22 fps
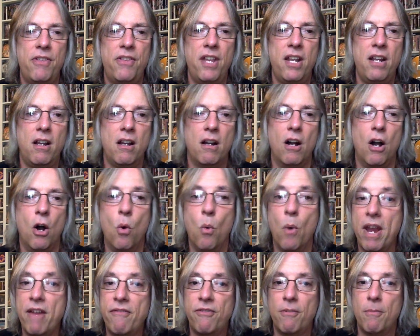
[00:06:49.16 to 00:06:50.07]
I think. Uh,
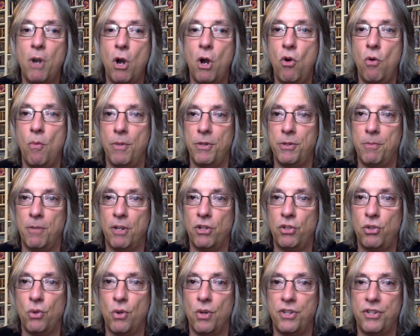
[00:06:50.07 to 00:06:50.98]
Away from Home is my
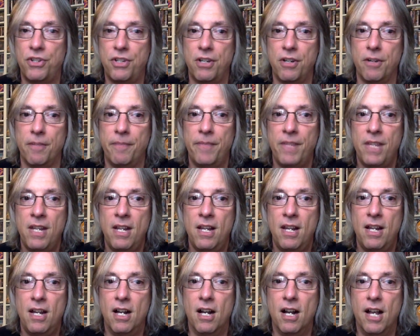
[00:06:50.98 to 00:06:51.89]
choice here.
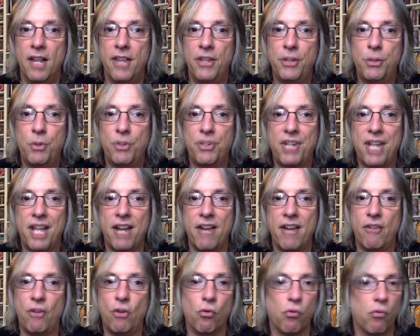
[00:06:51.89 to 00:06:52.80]
Uh, this one's got
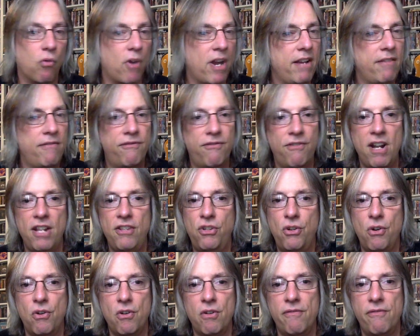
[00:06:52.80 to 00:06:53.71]
a great Fred
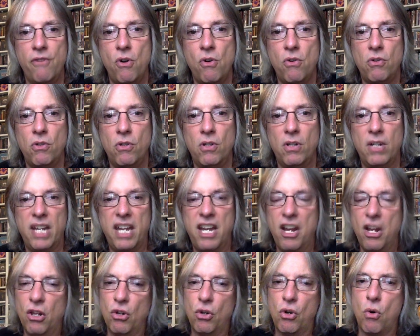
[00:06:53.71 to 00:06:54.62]
Turner vocal,
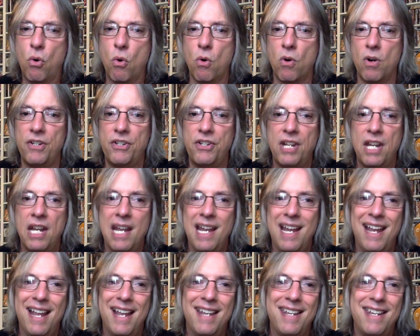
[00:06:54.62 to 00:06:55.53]
killer chorus,
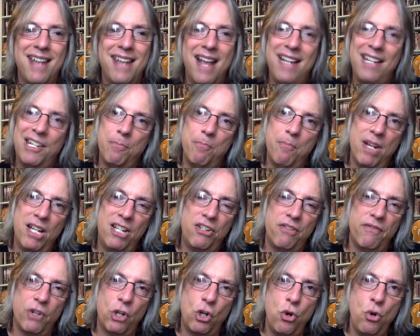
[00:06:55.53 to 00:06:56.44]
nice mix
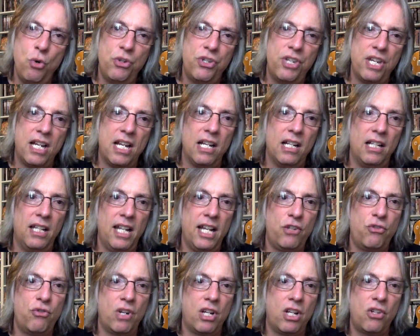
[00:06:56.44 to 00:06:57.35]
of acoustic and
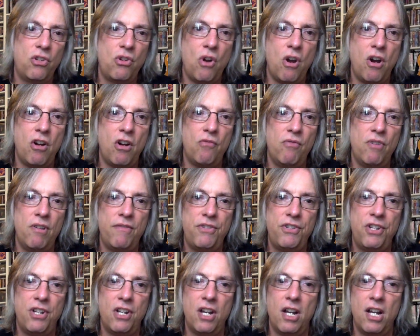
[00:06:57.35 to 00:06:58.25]
electric guitar
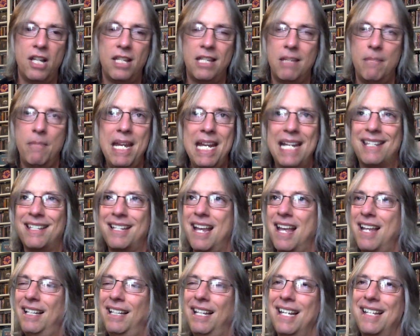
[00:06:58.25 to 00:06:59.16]
riffs. Uh, to me, it's
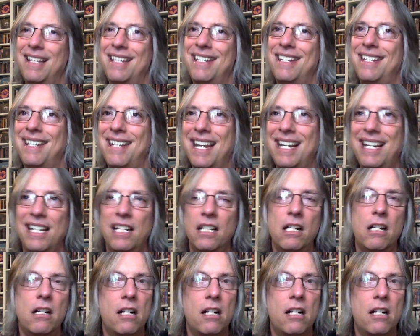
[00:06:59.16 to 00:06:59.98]
kind of like the second